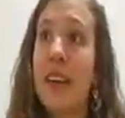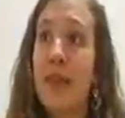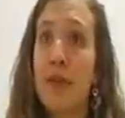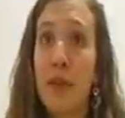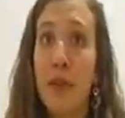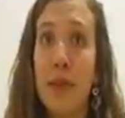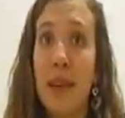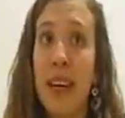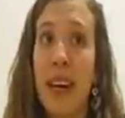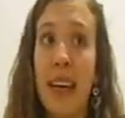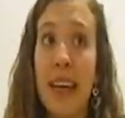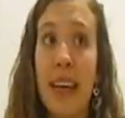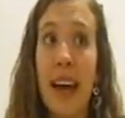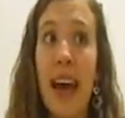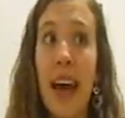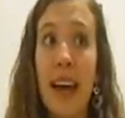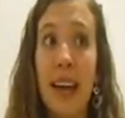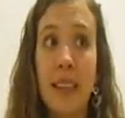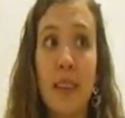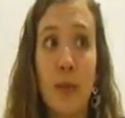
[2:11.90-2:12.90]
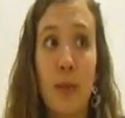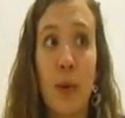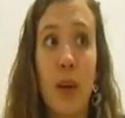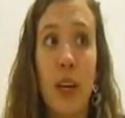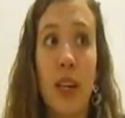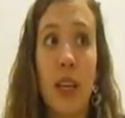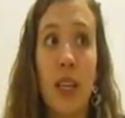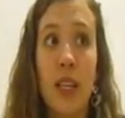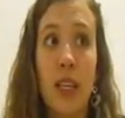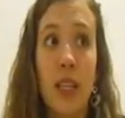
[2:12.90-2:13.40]
thing for me, I guess,
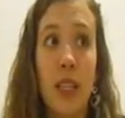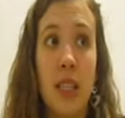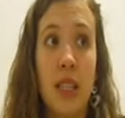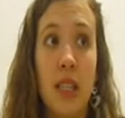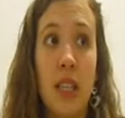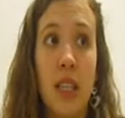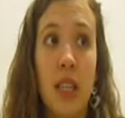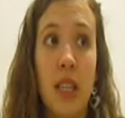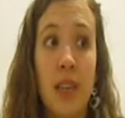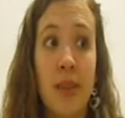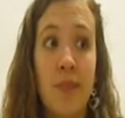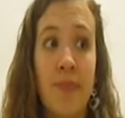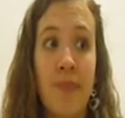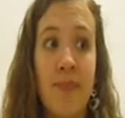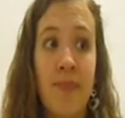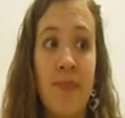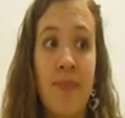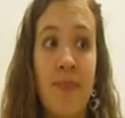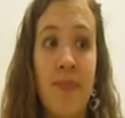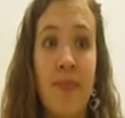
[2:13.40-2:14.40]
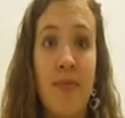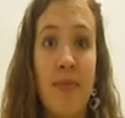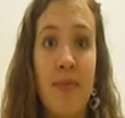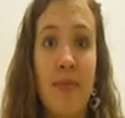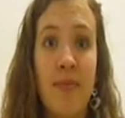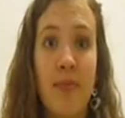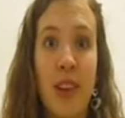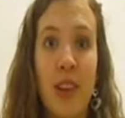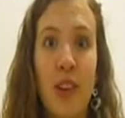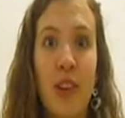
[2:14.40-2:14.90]
was
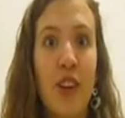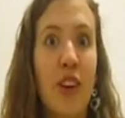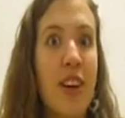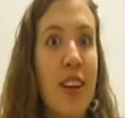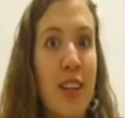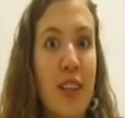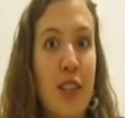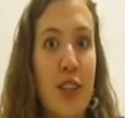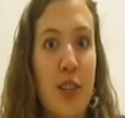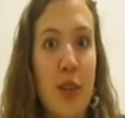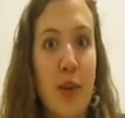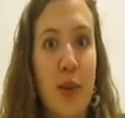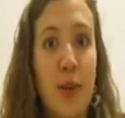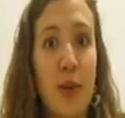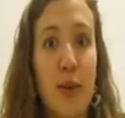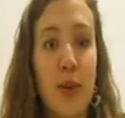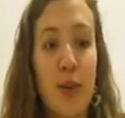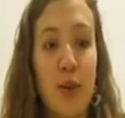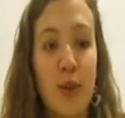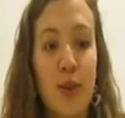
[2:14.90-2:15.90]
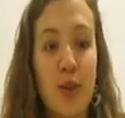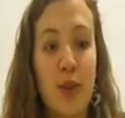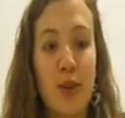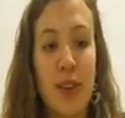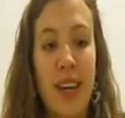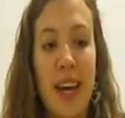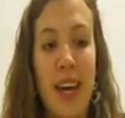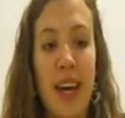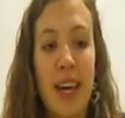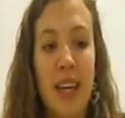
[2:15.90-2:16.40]
learning to
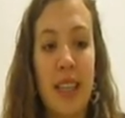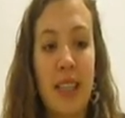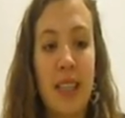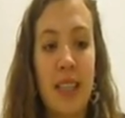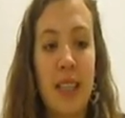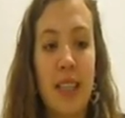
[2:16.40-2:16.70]
create